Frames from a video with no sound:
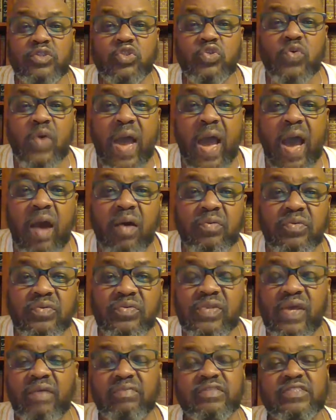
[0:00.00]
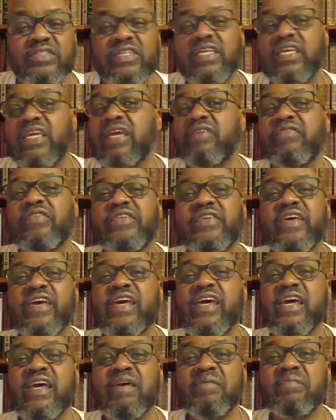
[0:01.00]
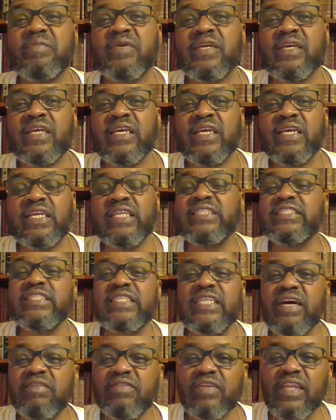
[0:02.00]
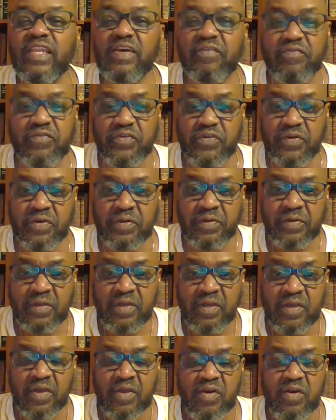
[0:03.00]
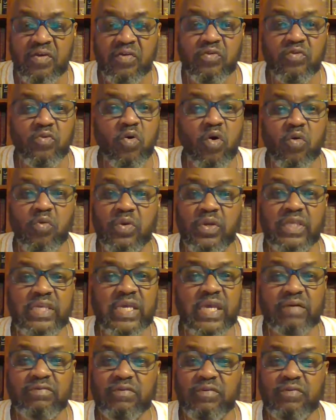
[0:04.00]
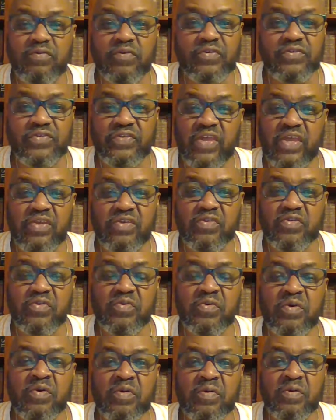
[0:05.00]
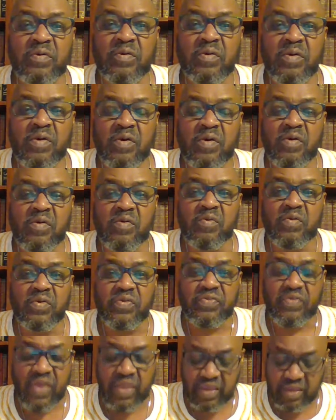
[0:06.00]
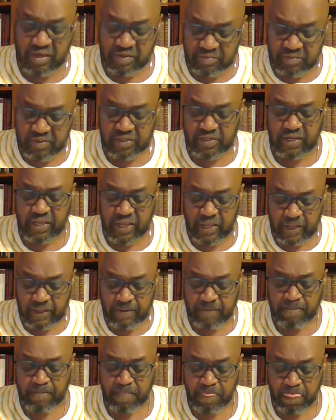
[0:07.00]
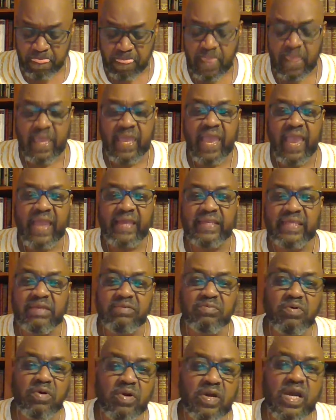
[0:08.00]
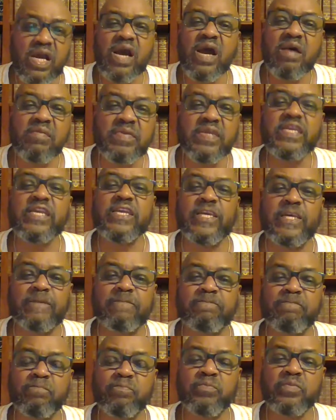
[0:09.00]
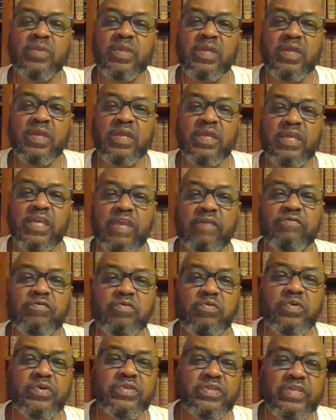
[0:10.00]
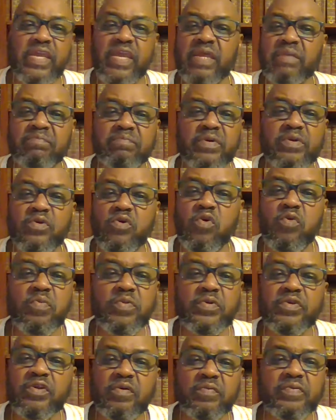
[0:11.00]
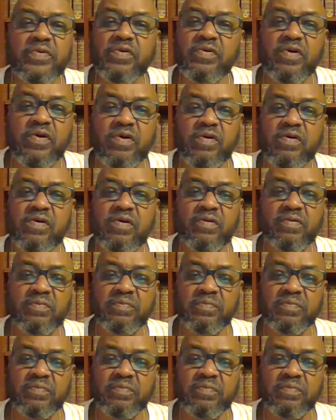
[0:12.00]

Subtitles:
you out, you'd have to say every time. He's never left you, nor will he ever forsake you. We thank him today, and he will come in if you would yet but open up your heart